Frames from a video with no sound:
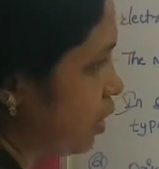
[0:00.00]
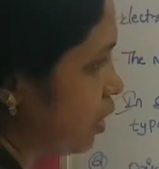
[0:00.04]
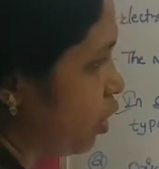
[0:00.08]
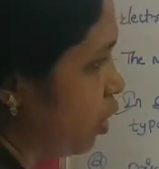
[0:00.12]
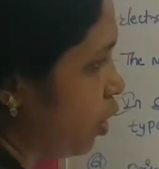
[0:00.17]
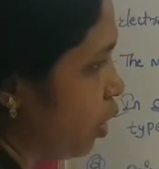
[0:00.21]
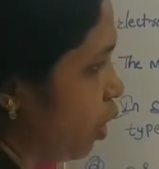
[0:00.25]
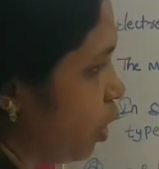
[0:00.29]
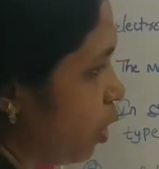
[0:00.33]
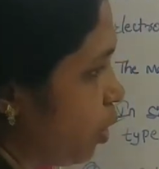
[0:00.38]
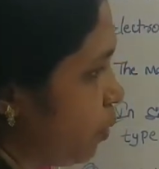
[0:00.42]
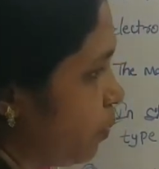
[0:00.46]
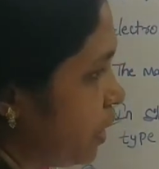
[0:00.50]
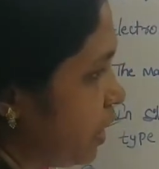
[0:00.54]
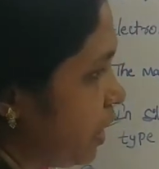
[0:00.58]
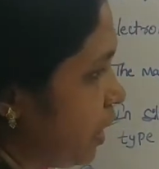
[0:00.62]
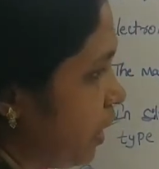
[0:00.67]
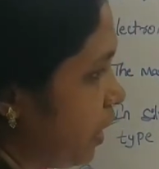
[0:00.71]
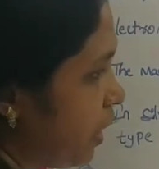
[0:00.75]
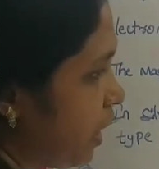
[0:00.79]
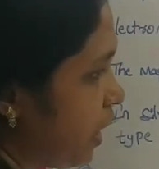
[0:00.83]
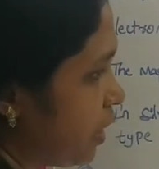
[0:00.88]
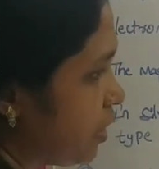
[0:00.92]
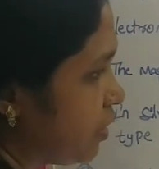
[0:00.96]
how many
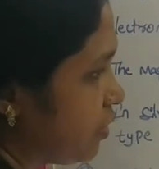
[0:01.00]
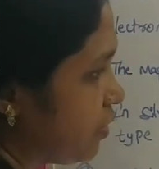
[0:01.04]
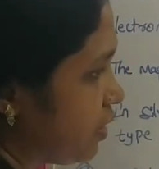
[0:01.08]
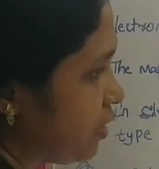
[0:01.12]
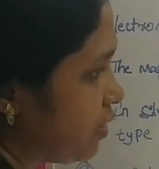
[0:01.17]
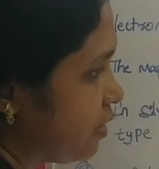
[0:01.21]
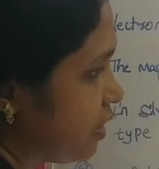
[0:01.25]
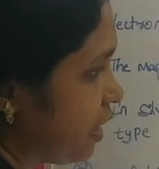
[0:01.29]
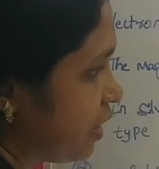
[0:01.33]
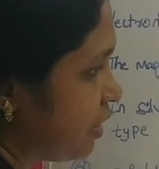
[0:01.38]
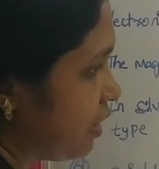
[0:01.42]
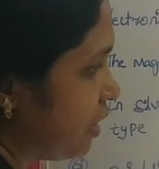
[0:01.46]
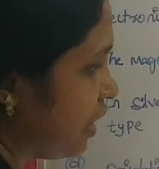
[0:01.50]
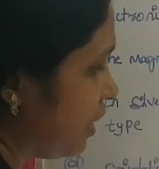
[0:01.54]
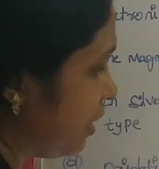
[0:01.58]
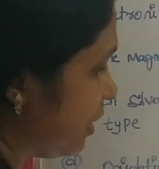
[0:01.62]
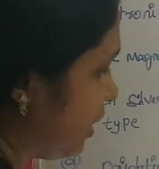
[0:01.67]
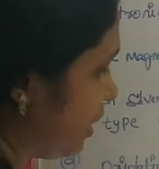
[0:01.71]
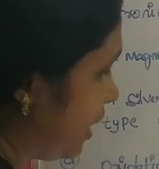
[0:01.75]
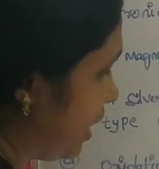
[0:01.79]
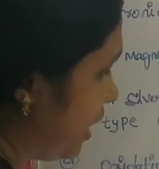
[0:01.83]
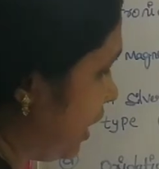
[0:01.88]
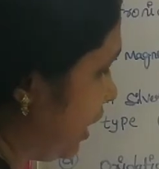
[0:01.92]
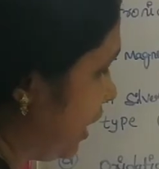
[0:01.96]
nitrogens are there?
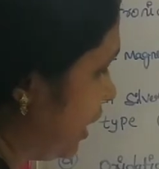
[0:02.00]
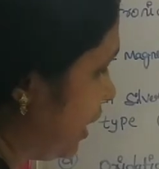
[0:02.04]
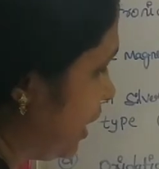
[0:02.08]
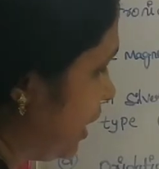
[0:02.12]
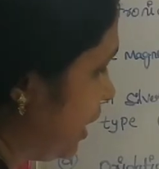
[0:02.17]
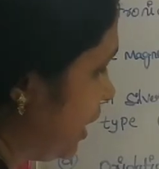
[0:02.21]
3.